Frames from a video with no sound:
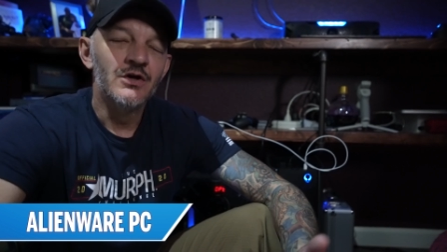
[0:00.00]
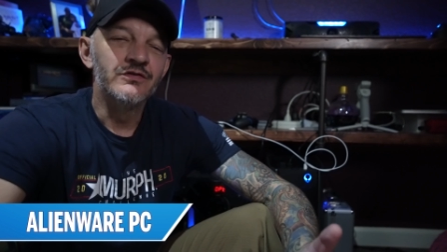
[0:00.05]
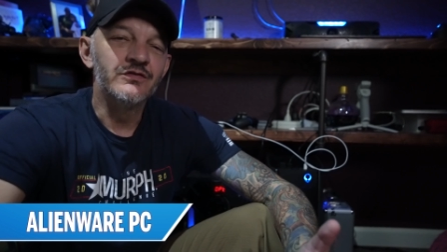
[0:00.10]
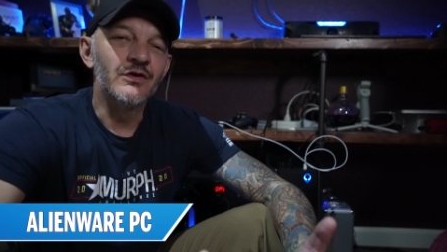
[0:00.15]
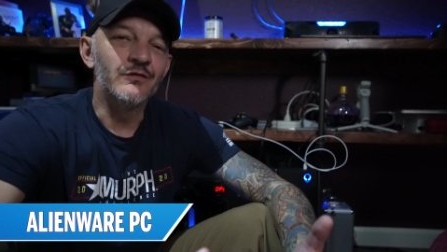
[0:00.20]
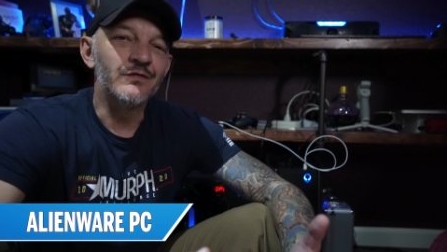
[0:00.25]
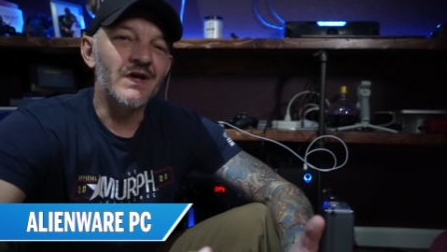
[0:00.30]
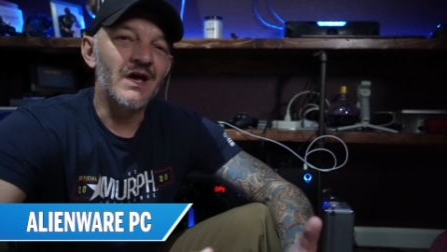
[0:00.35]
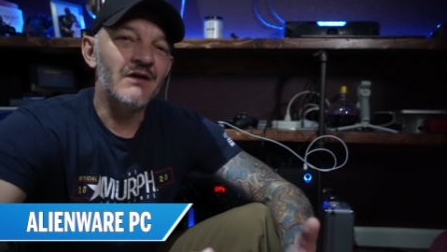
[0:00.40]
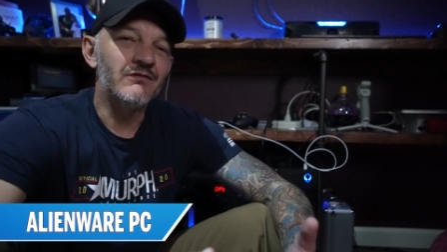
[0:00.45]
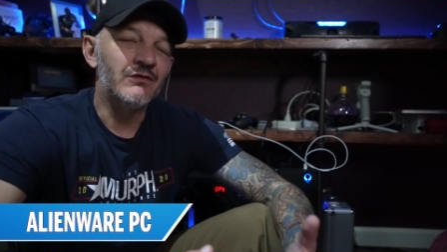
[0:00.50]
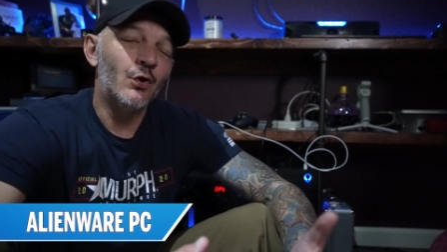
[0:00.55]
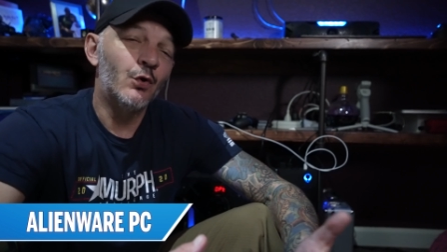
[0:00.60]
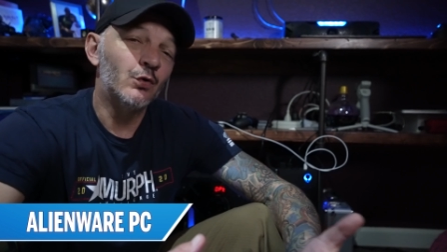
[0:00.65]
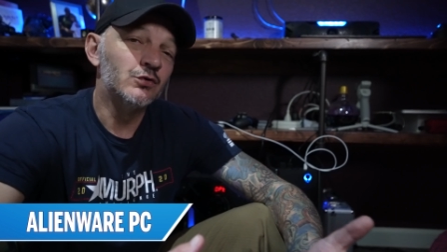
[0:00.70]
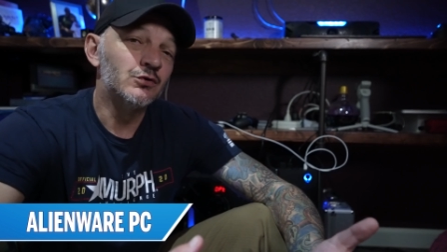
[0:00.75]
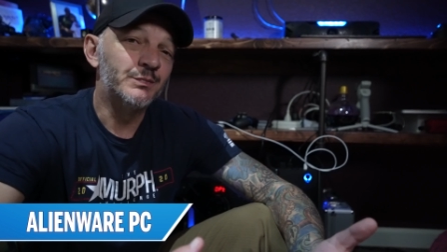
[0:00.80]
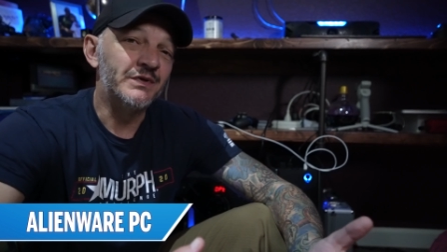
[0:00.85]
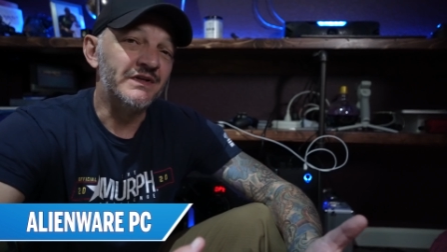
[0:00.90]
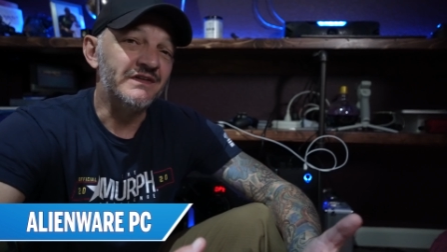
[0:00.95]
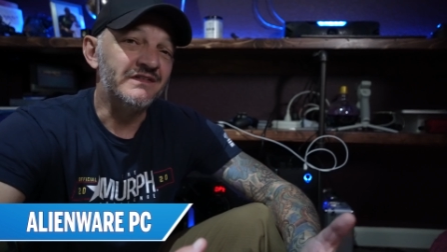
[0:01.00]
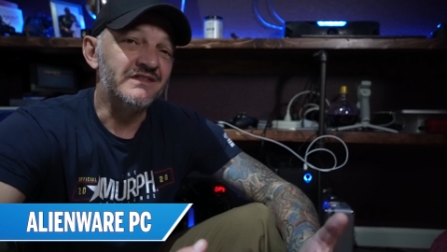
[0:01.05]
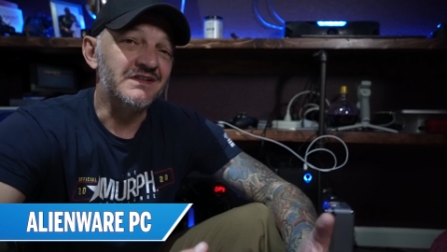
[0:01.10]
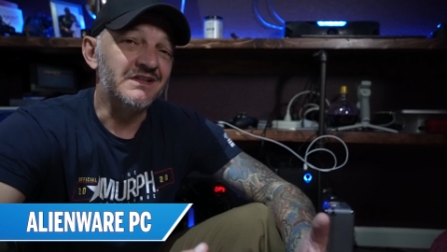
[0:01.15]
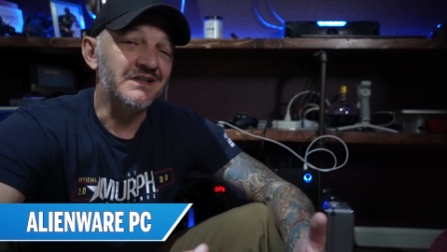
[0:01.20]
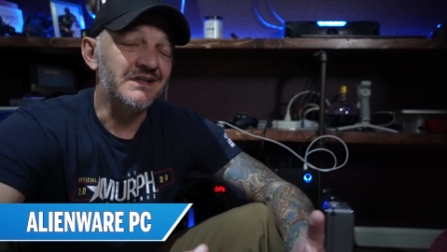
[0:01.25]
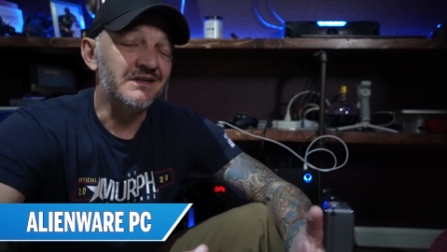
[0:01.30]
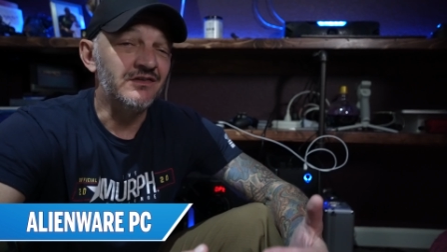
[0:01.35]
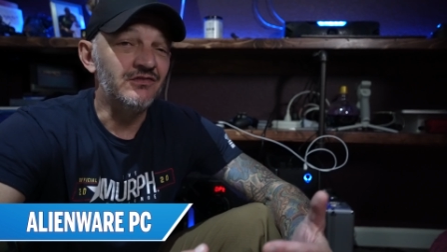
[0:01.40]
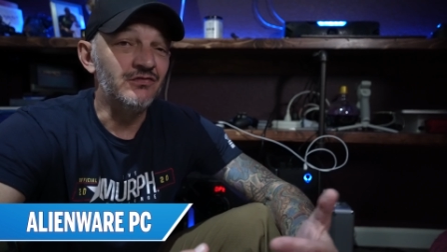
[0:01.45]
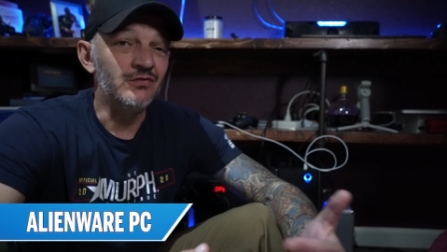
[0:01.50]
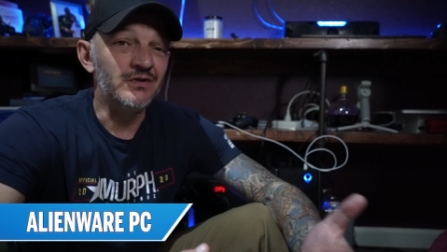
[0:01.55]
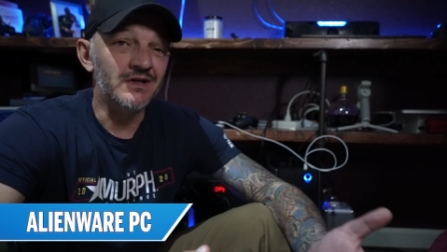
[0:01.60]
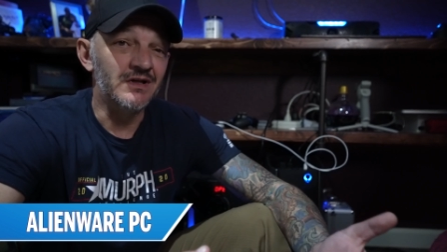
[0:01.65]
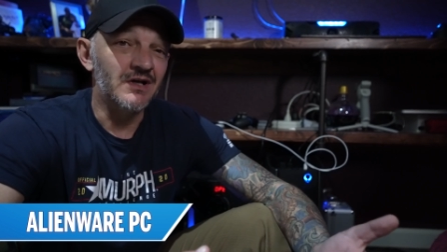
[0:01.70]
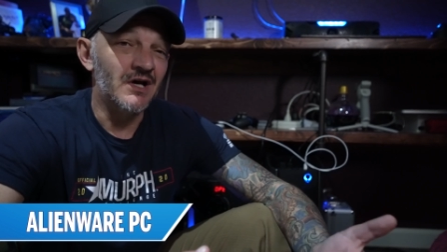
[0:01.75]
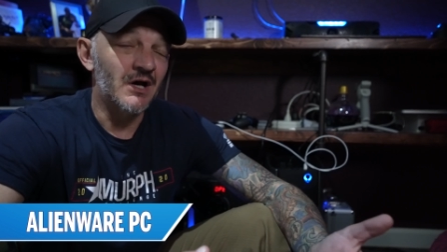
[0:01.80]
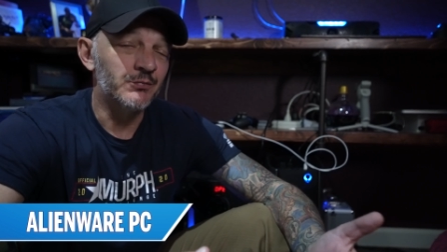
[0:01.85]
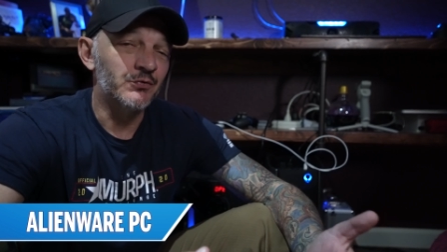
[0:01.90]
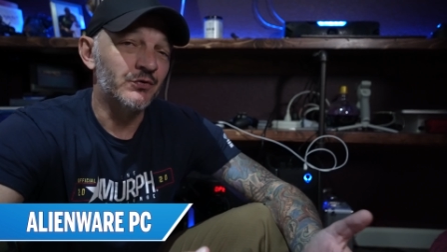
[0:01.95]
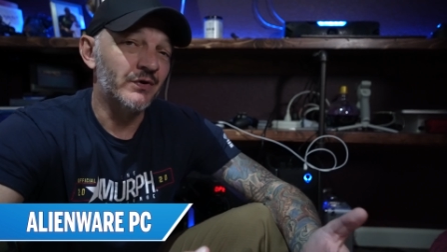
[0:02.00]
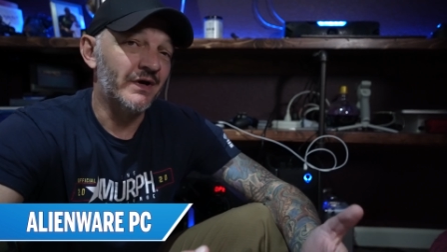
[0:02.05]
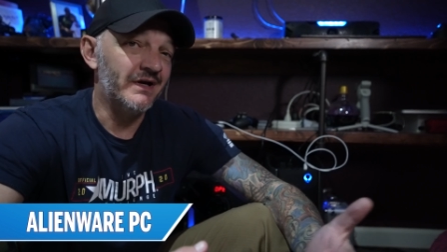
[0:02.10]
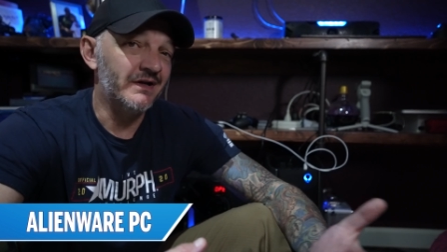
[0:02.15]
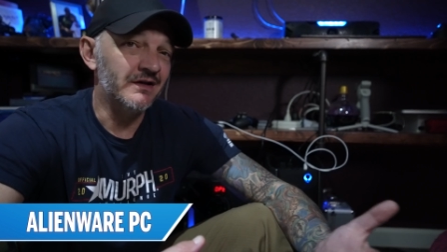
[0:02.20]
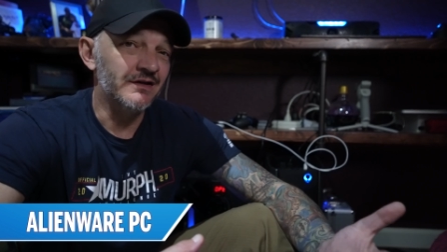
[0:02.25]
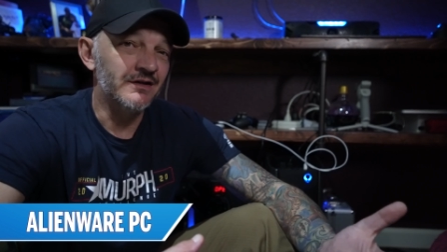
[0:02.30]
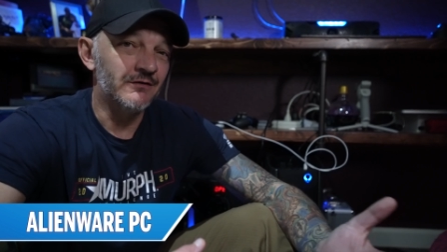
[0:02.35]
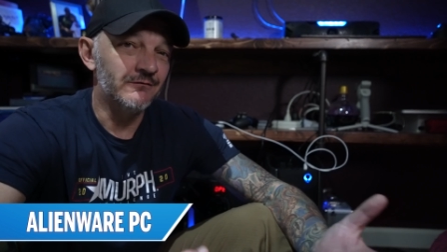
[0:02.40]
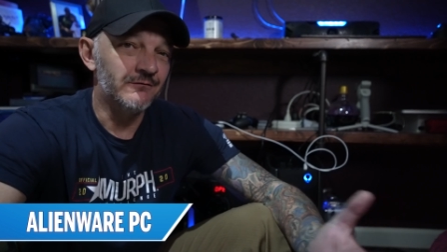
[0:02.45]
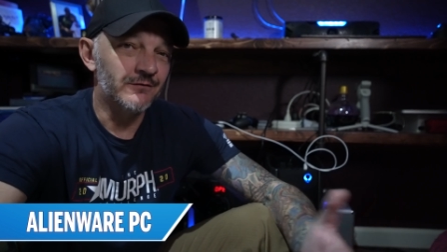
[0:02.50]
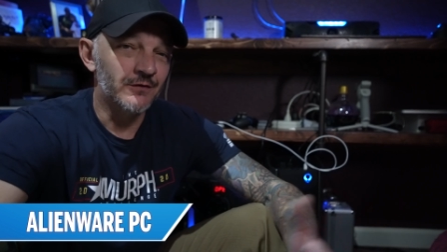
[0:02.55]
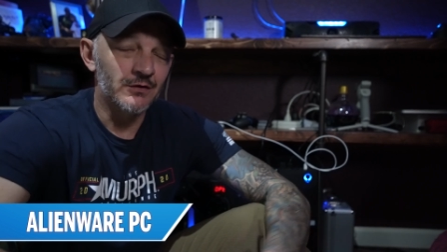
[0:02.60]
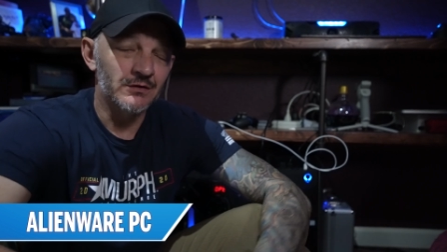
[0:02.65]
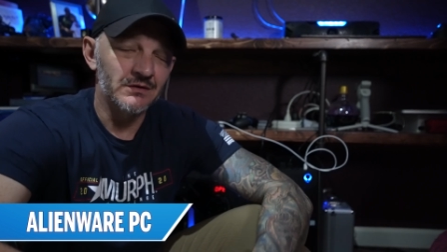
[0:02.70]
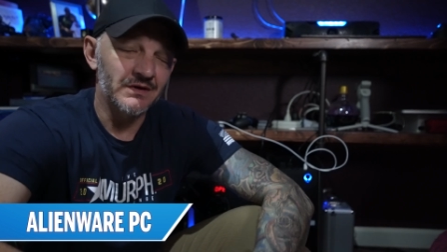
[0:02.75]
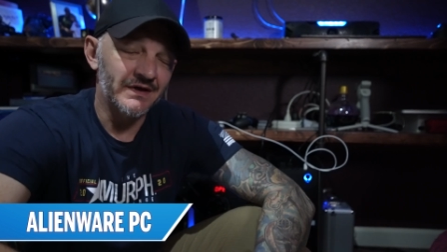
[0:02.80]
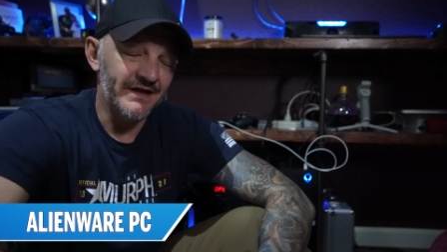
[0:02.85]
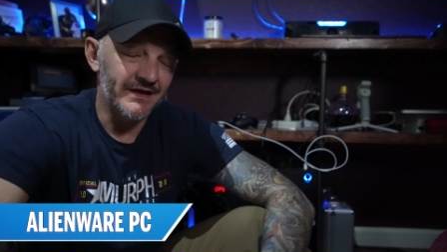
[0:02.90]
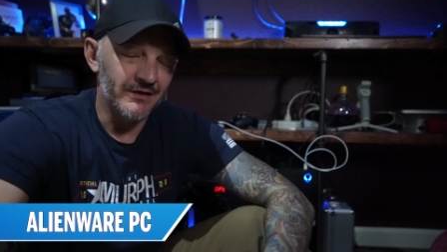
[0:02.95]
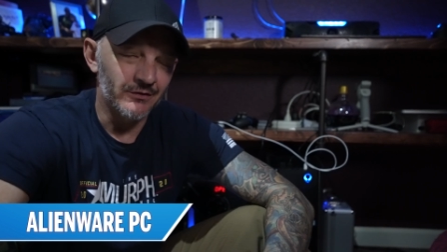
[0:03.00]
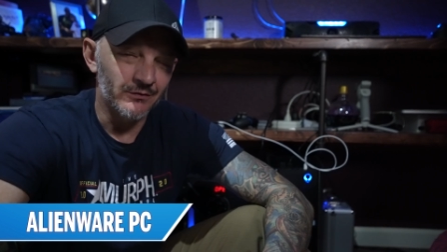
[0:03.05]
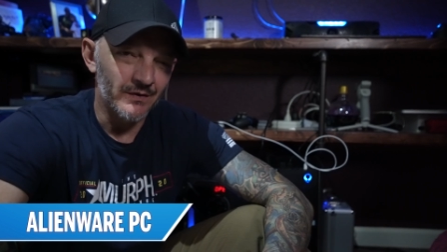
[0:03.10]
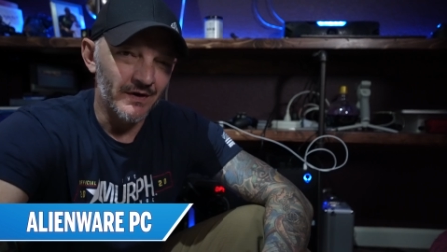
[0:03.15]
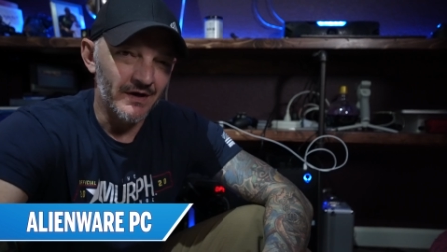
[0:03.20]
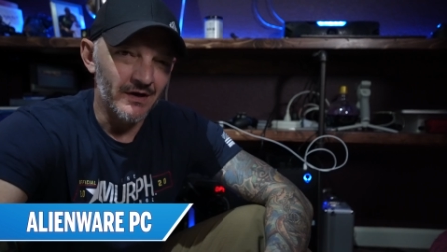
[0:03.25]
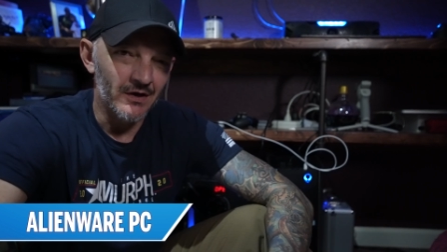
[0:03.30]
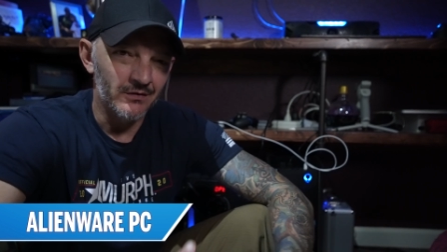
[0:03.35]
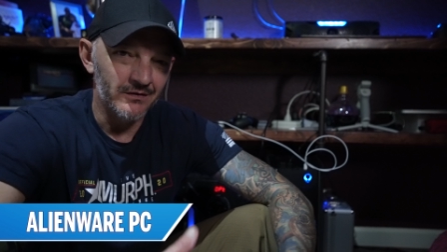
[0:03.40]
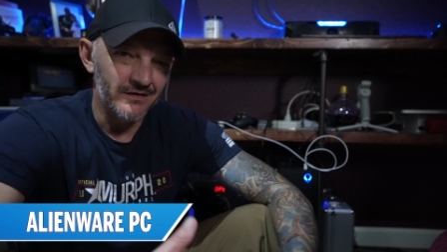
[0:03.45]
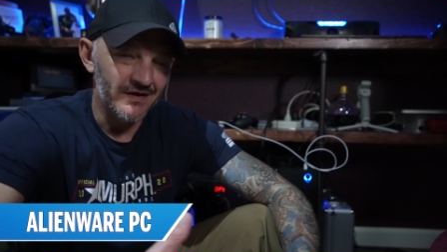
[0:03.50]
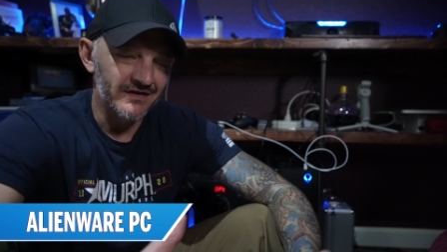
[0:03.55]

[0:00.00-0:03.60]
So if you have an older P C that you can upgrade and convert laying around,